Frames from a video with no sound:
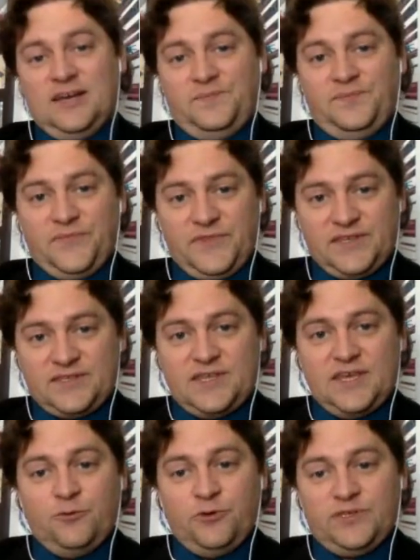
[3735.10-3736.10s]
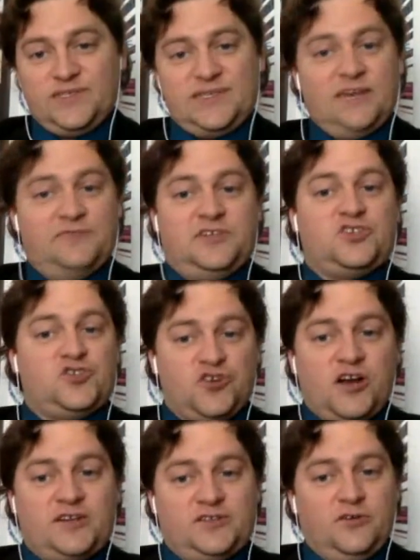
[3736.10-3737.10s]
this thing would
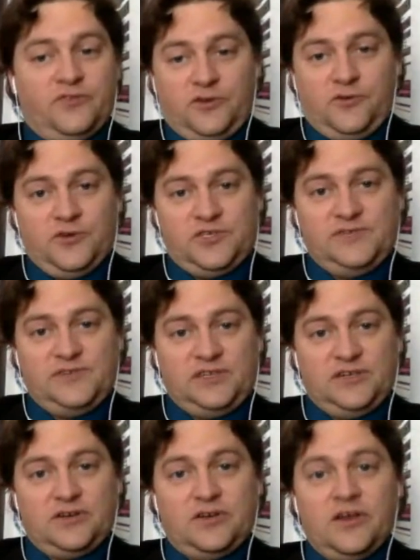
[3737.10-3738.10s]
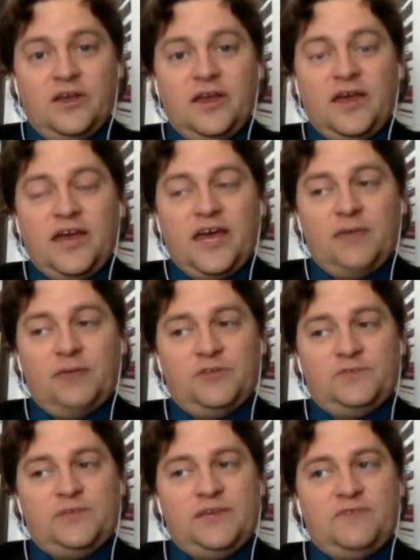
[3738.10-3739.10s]
self-destruct over the course of a year, and it would
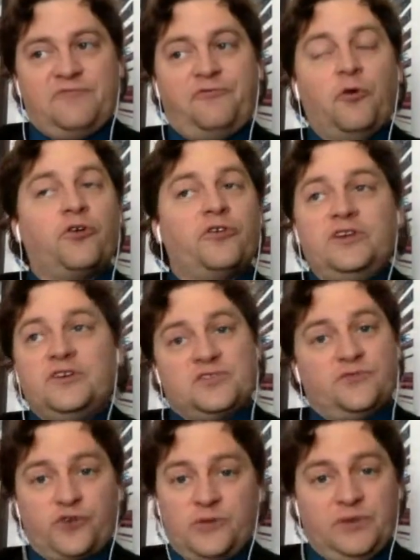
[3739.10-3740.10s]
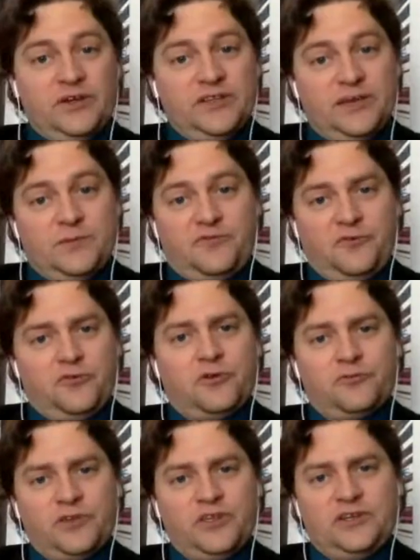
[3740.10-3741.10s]
be 4 years of rebuilding before it
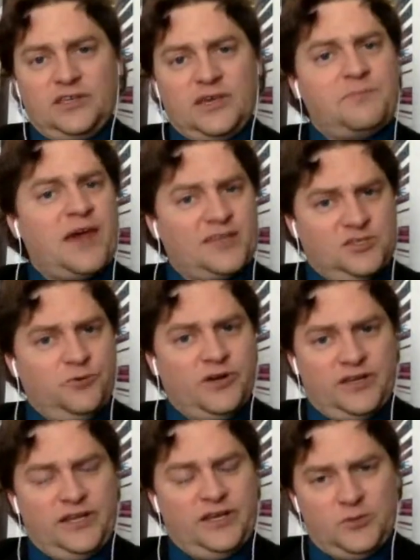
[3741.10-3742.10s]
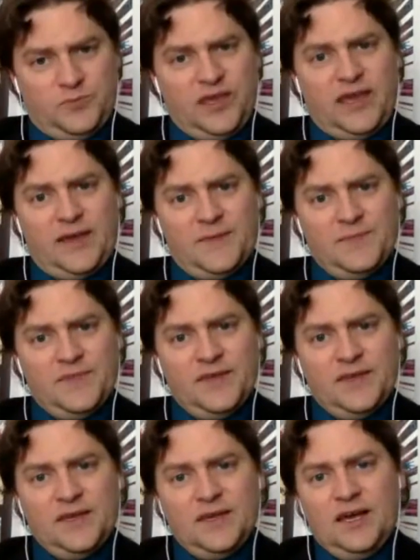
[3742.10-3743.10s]
really could get back to where it needed to be.
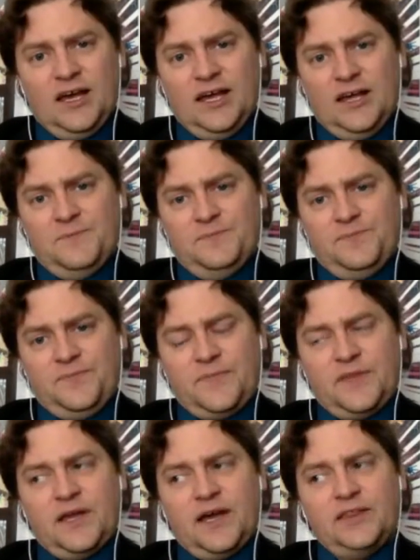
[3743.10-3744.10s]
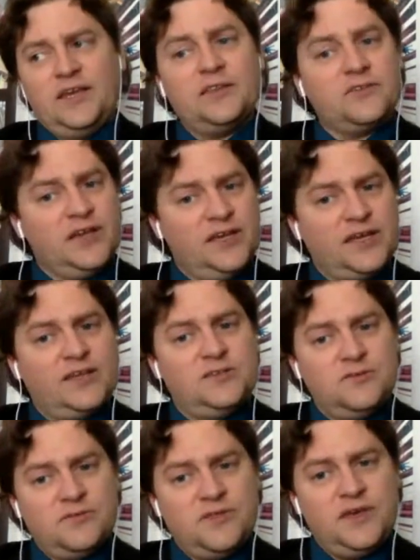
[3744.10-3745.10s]
On the other hand, I do
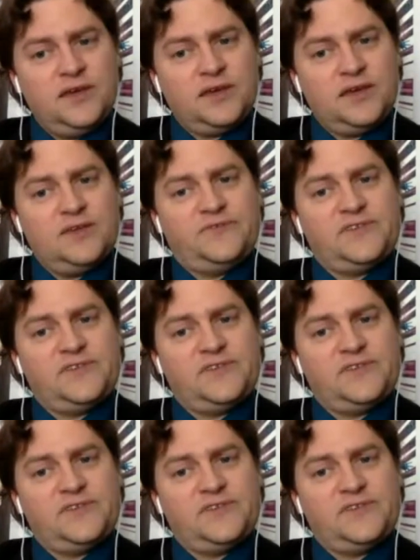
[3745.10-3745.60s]
think if